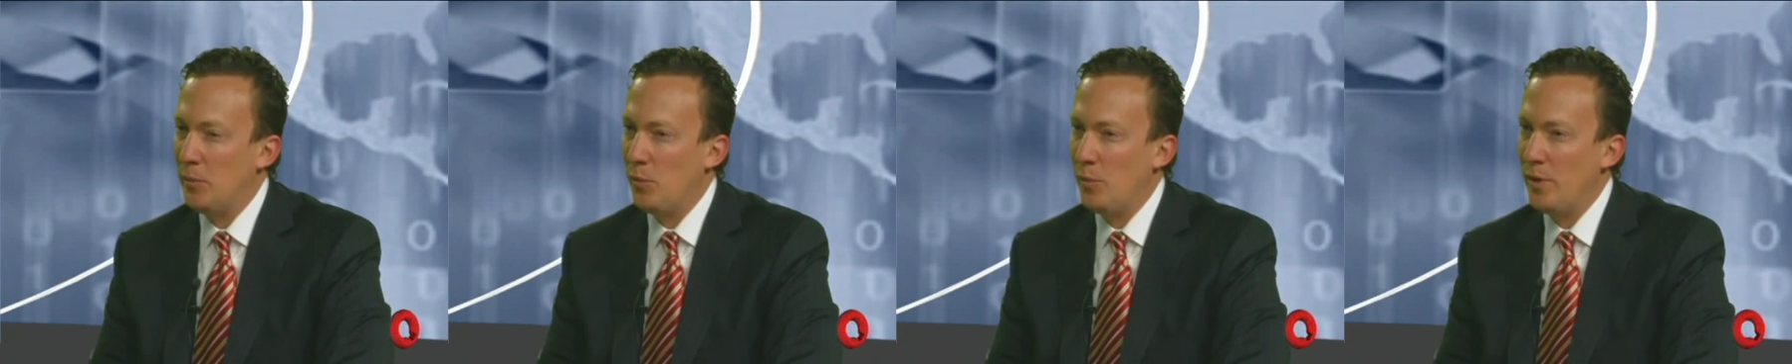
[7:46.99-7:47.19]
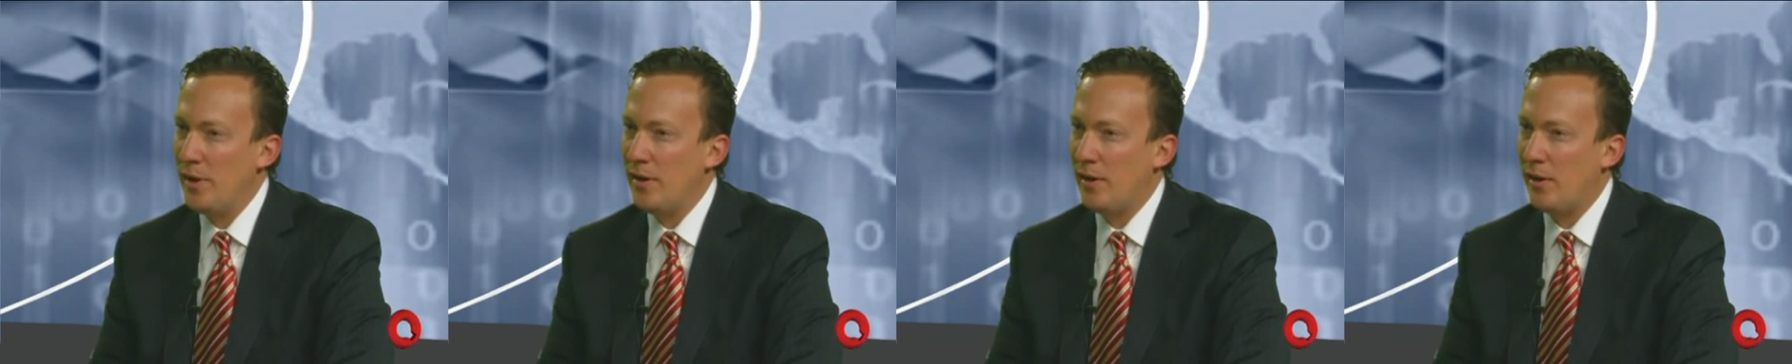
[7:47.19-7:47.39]

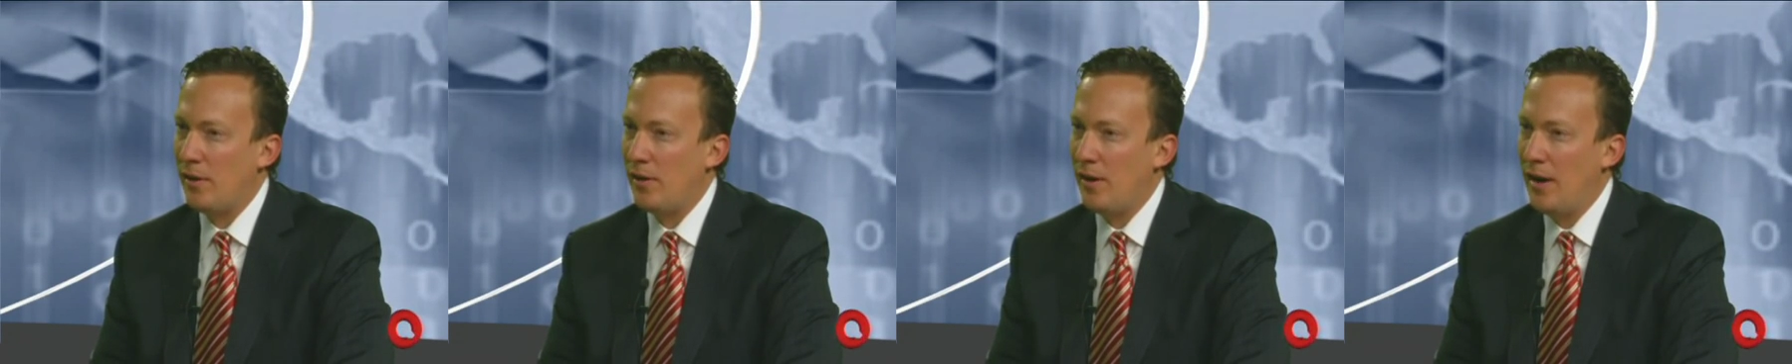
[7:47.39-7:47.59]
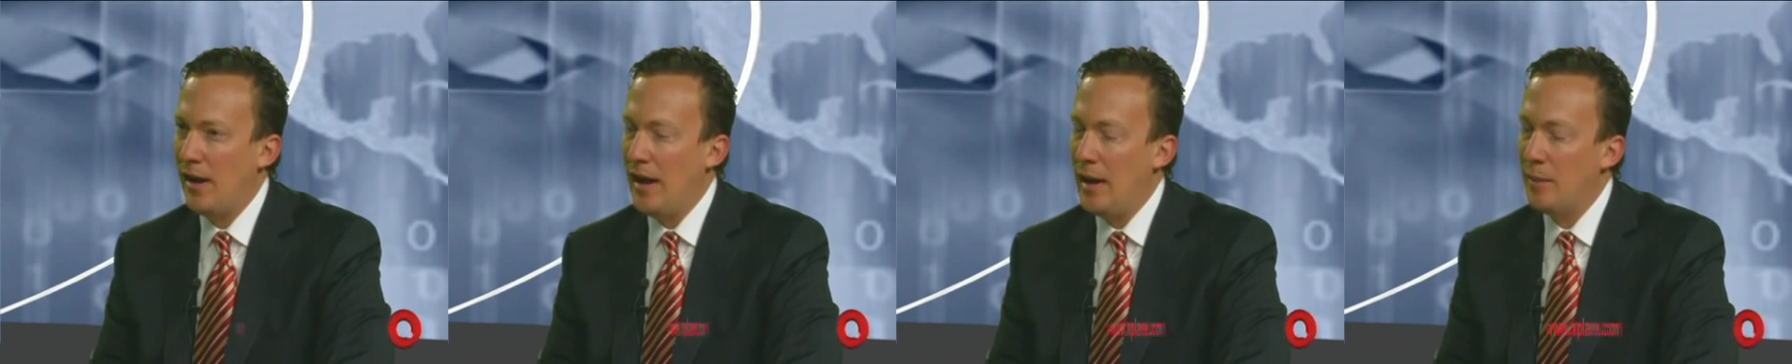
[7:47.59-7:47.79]
We
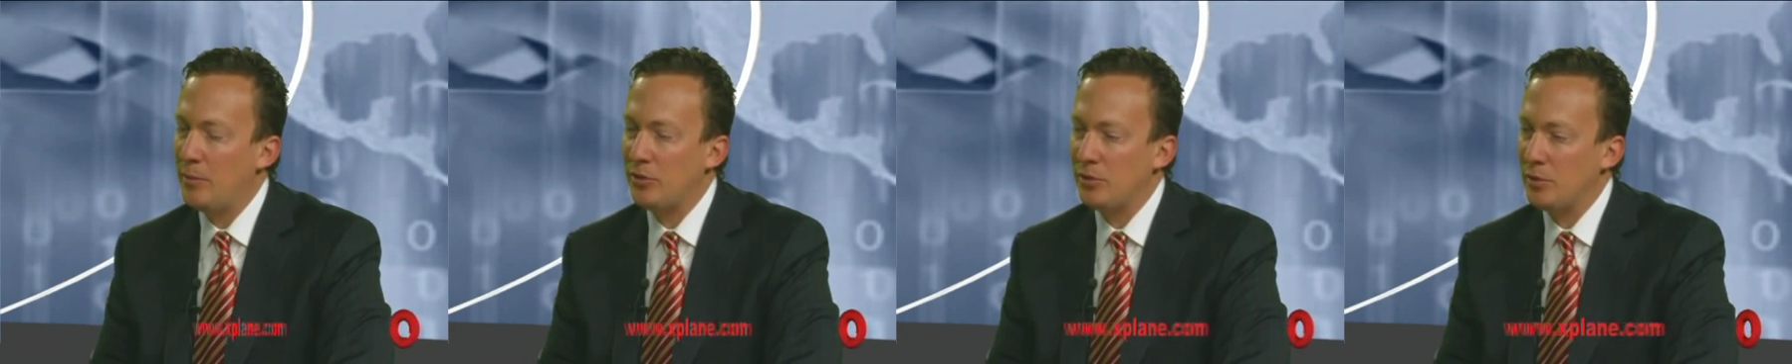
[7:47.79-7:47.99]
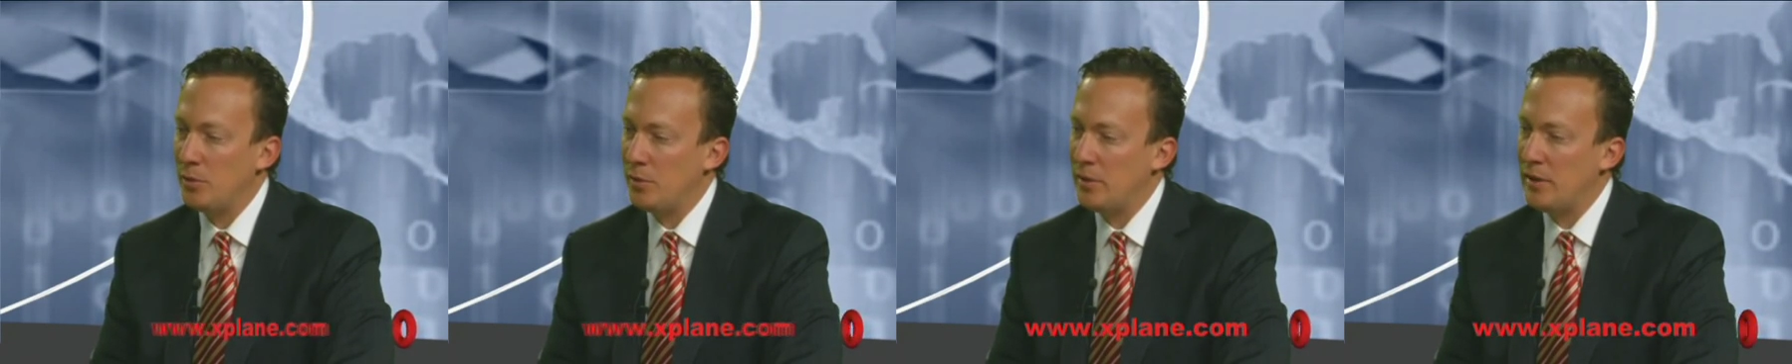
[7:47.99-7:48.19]
are
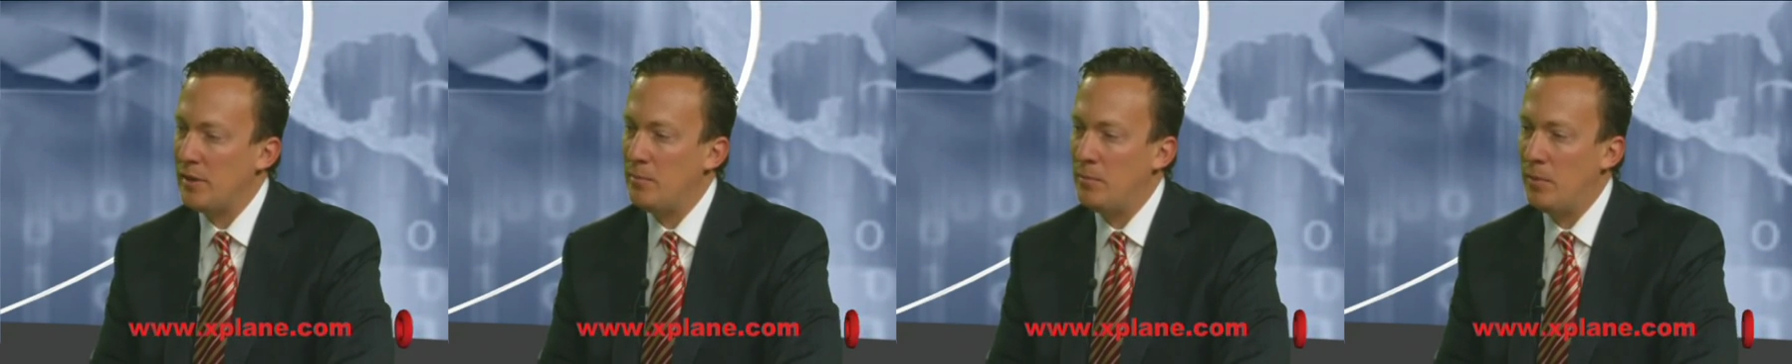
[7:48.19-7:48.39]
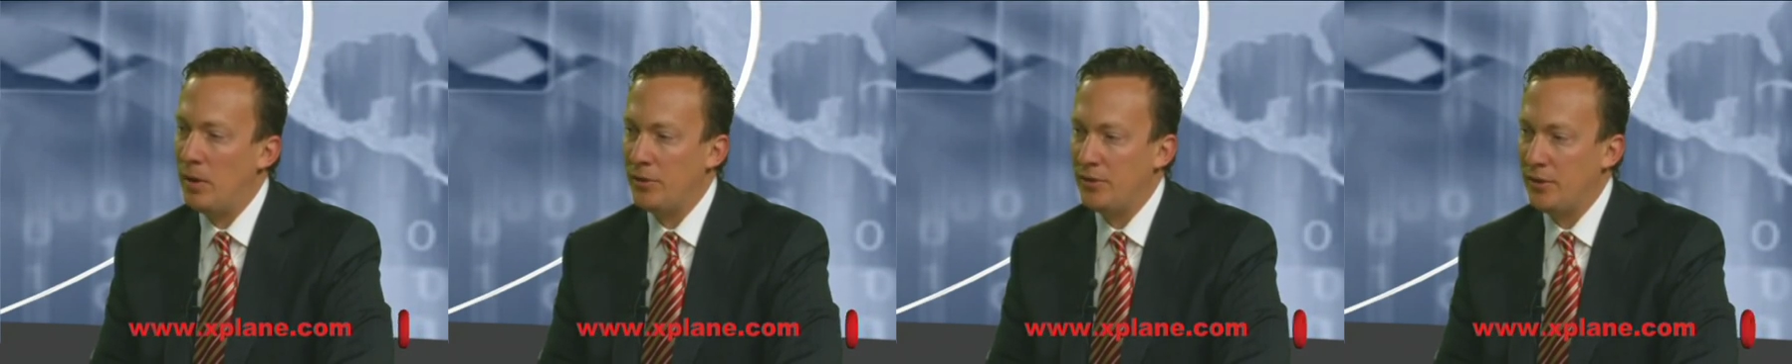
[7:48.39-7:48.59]
absolutely
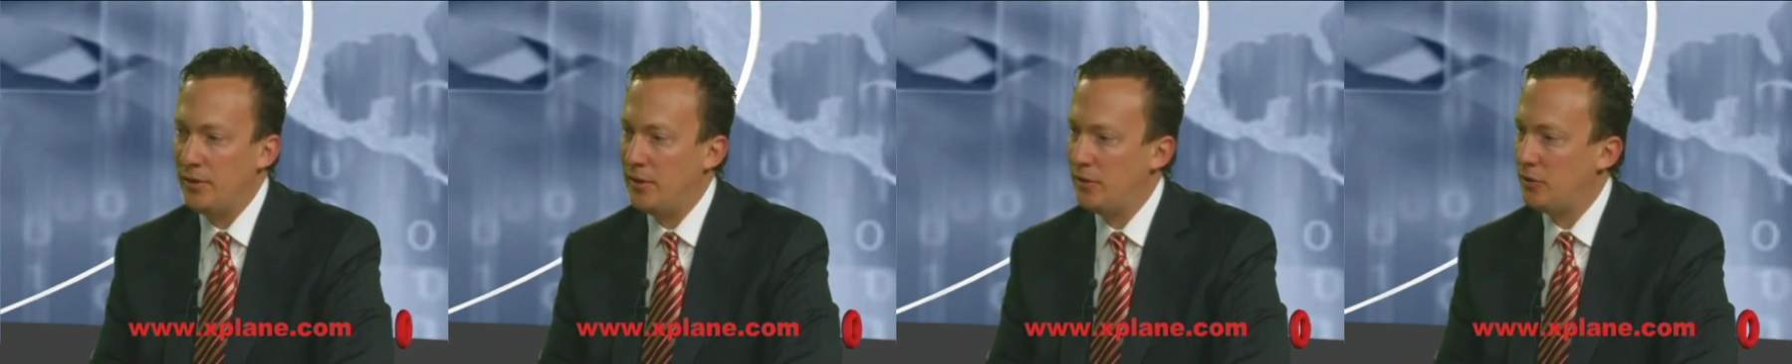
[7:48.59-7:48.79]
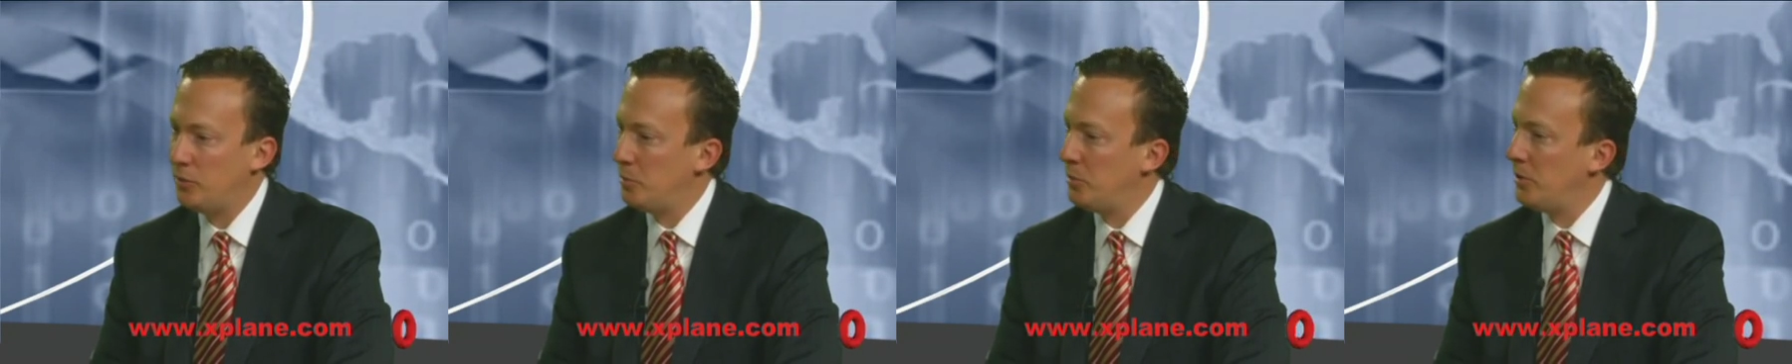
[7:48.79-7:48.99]
a
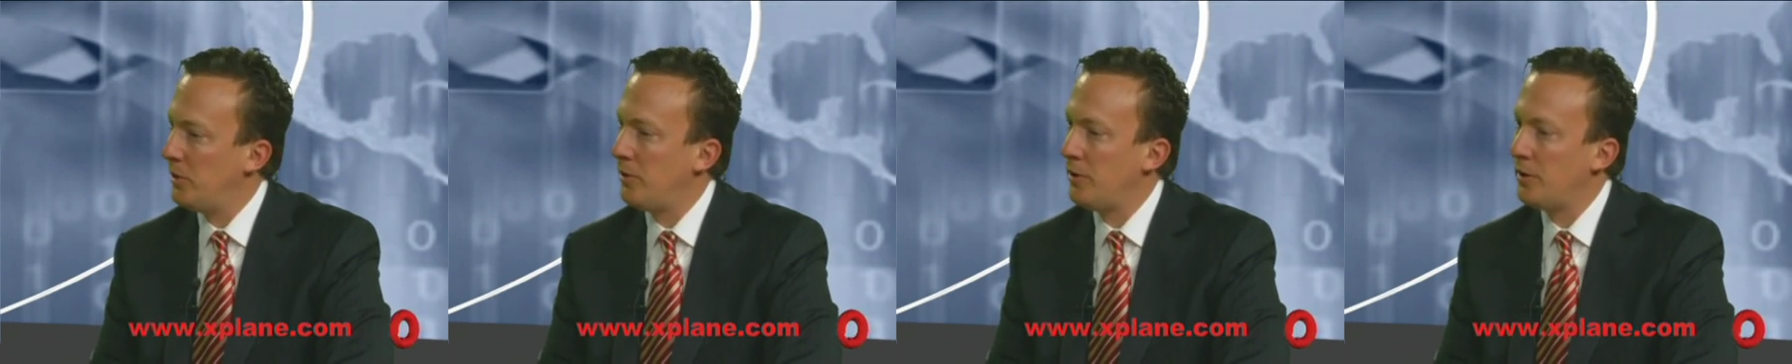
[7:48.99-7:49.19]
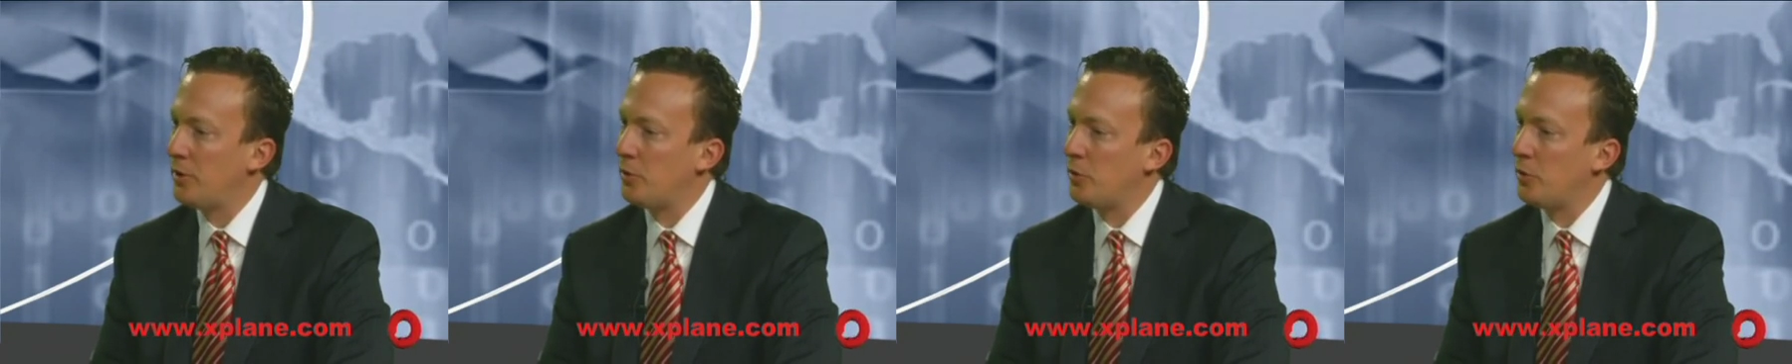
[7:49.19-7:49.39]
multidisciplinary